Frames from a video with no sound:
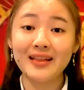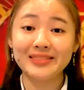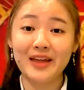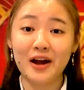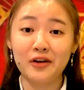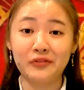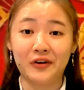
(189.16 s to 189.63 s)

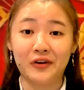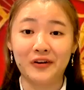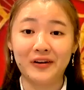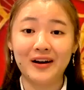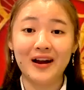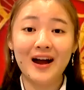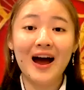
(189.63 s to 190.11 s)
Therefore,
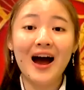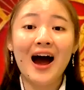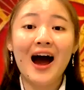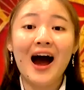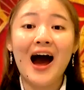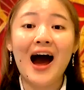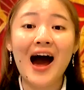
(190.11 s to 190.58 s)

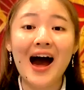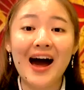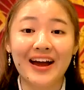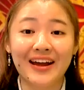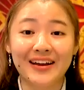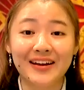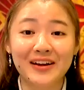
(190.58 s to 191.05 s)

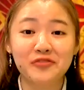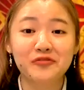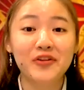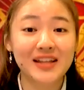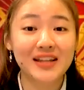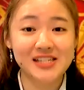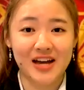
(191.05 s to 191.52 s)
I,
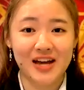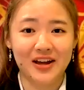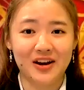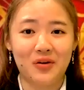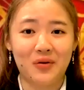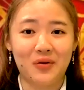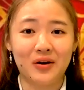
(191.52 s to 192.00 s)
Felicia
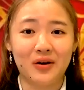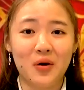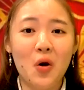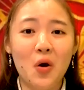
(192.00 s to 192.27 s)
Irawan,